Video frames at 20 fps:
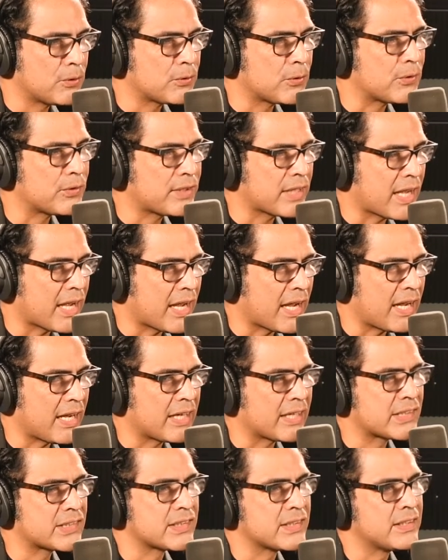or Correct.
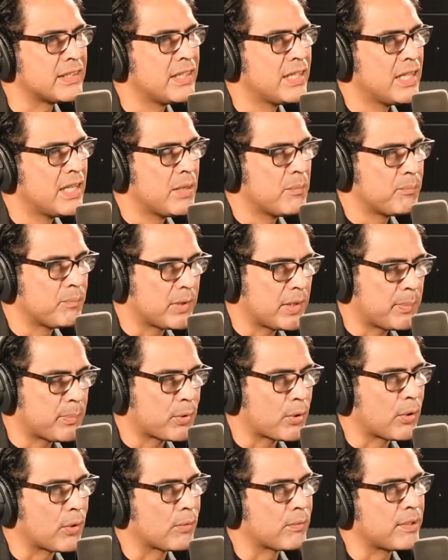Tags. And that's right.
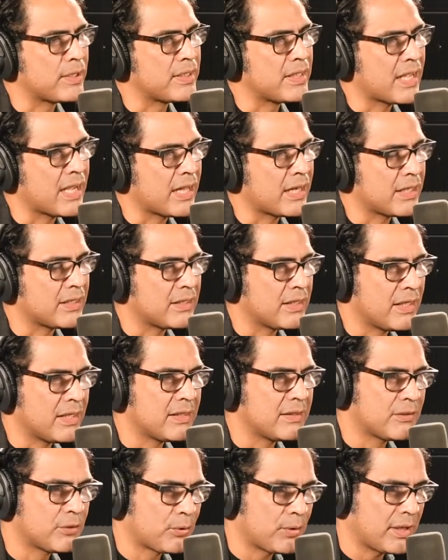Pre-program that and
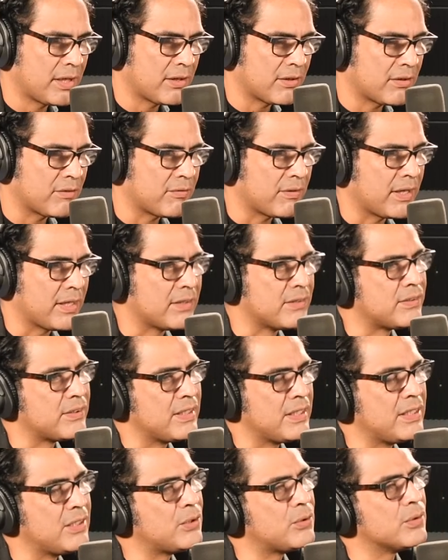then trigger events
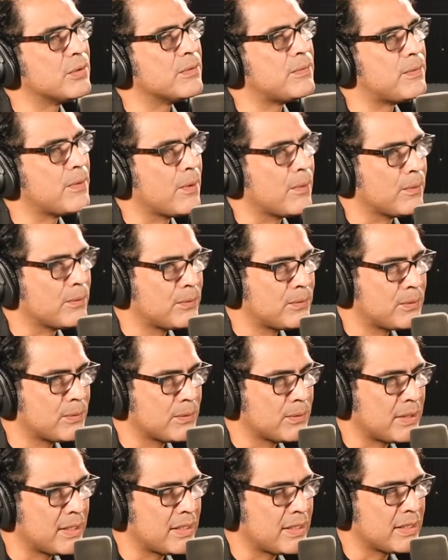into the phone
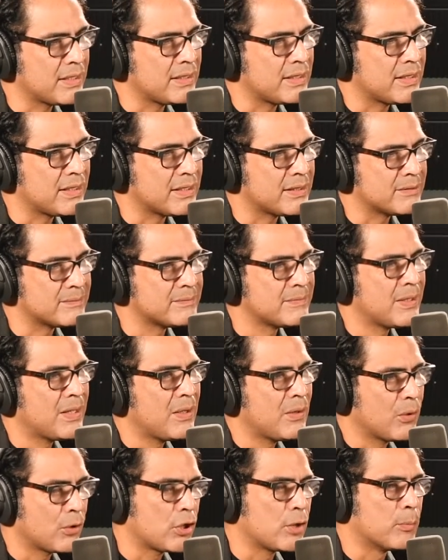so they can um,
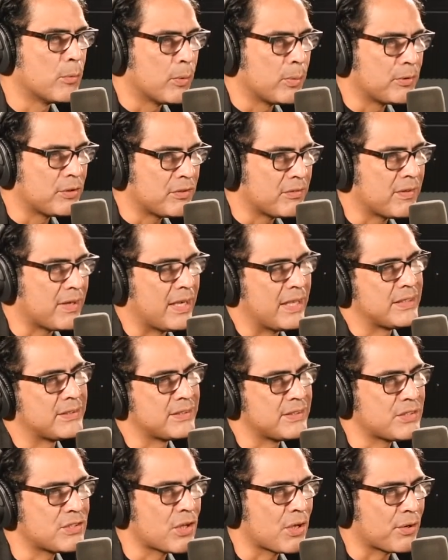or your mobile device
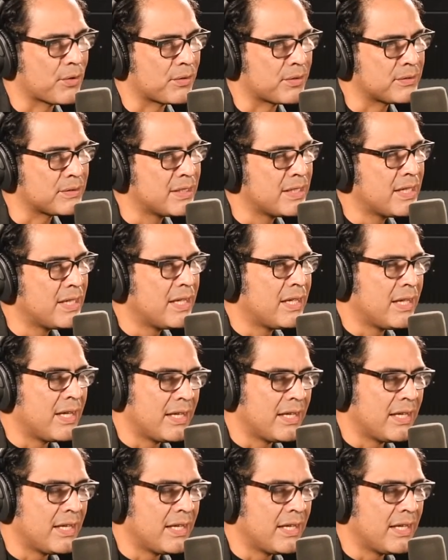in general. Yes.